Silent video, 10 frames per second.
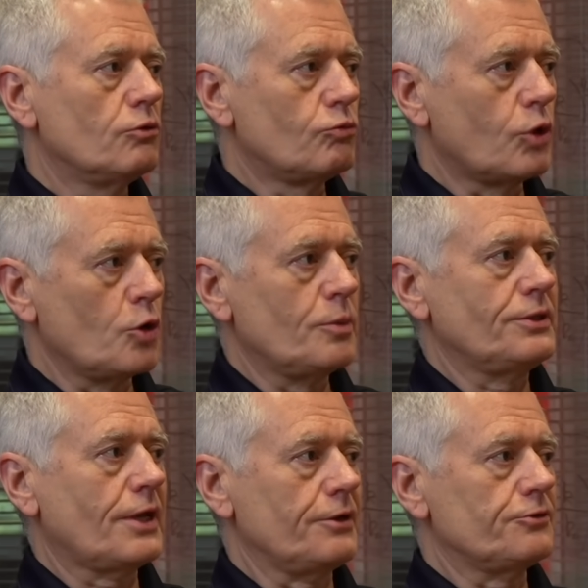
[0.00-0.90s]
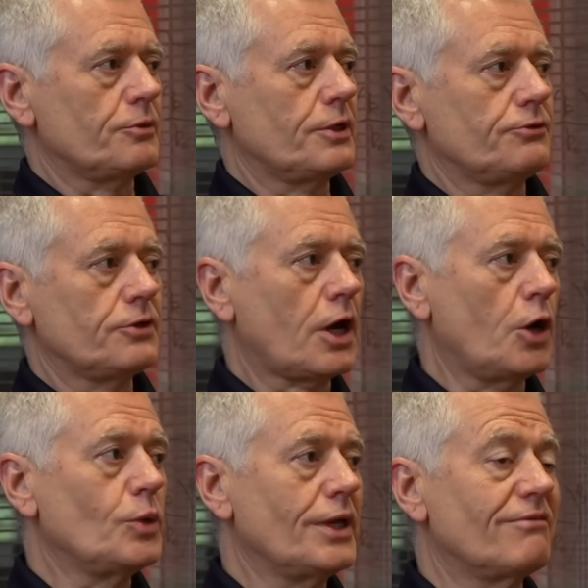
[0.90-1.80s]
Roman data is not
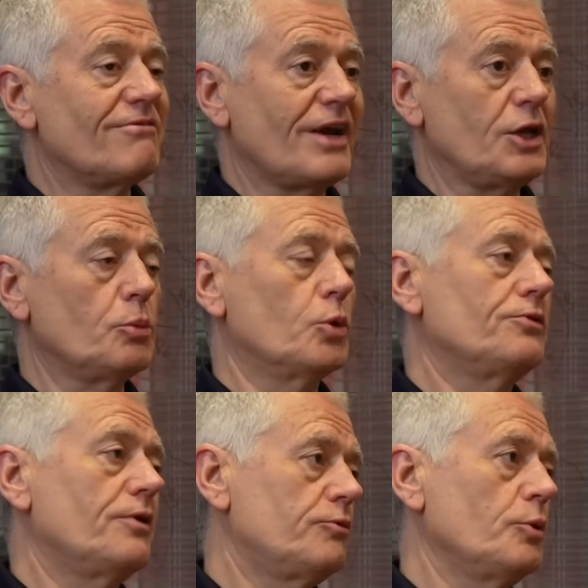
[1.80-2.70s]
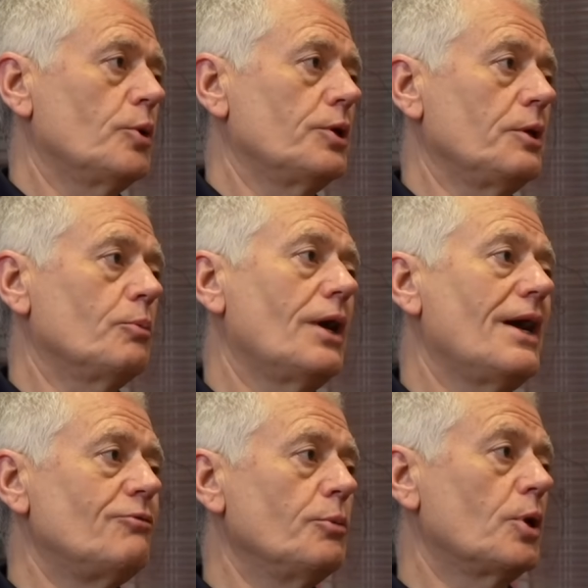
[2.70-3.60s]
only available to everybody, but
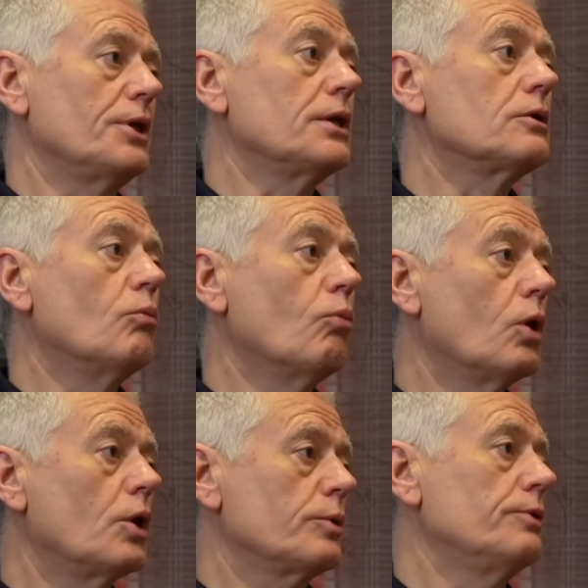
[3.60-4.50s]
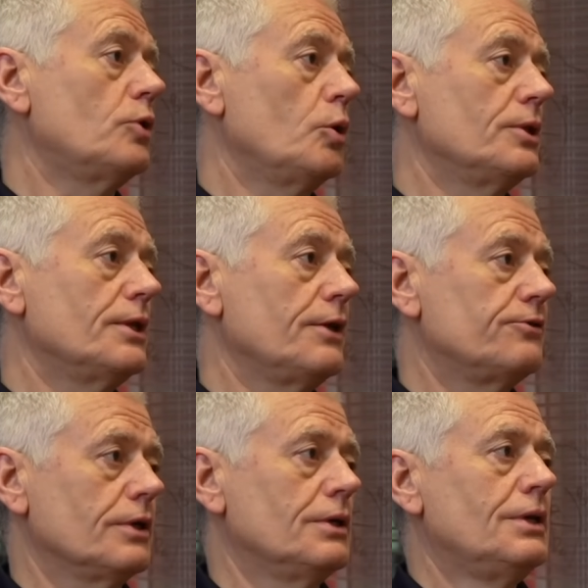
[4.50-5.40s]
everybody can work with Roman
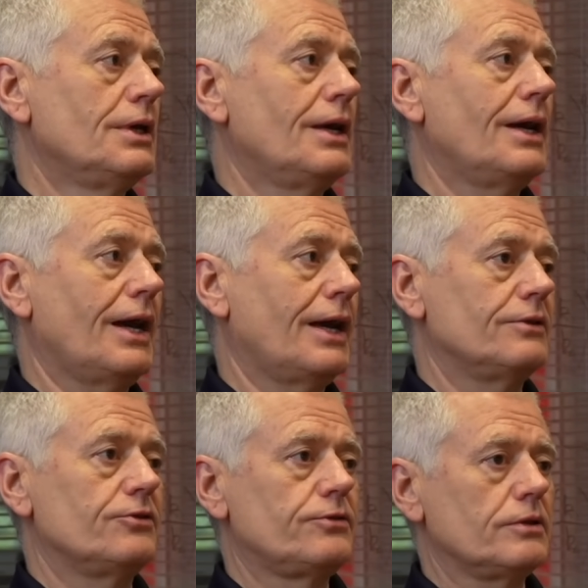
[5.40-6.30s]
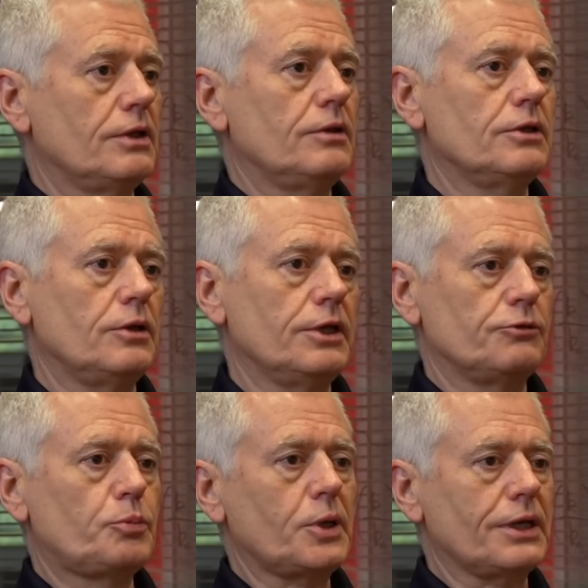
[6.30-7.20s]
data. Mm-hmm. And
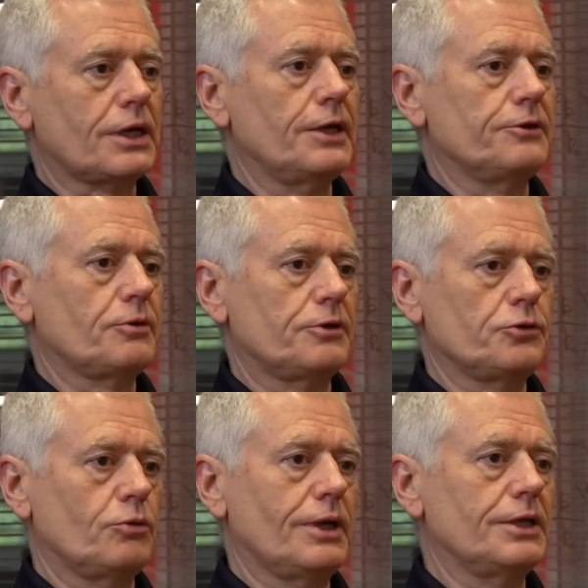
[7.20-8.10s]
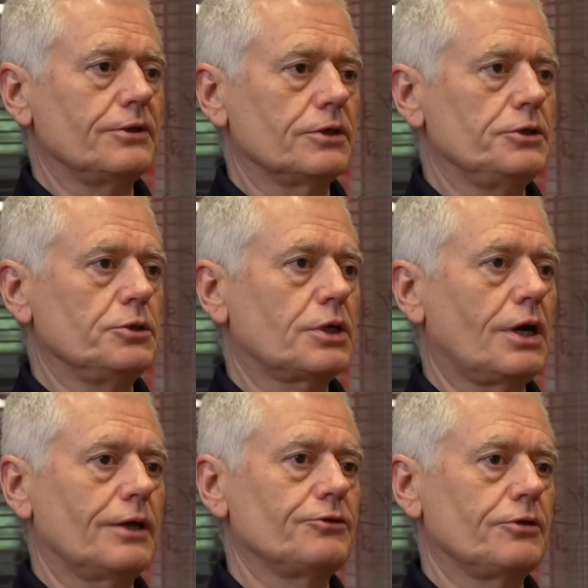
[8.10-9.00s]
it's pretty clear to us already that you
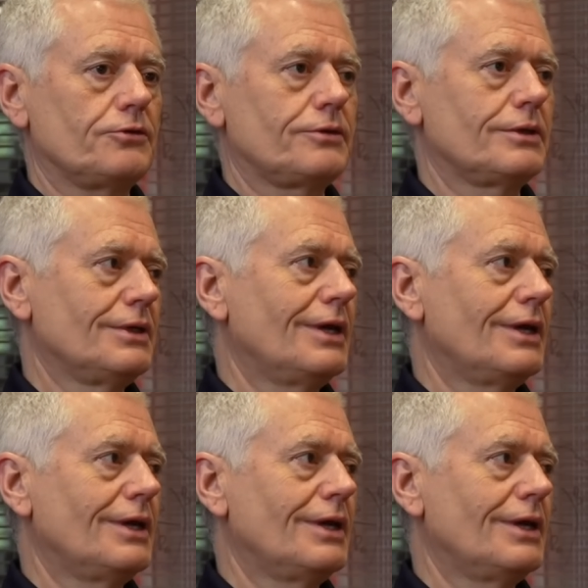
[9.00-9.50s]
can't just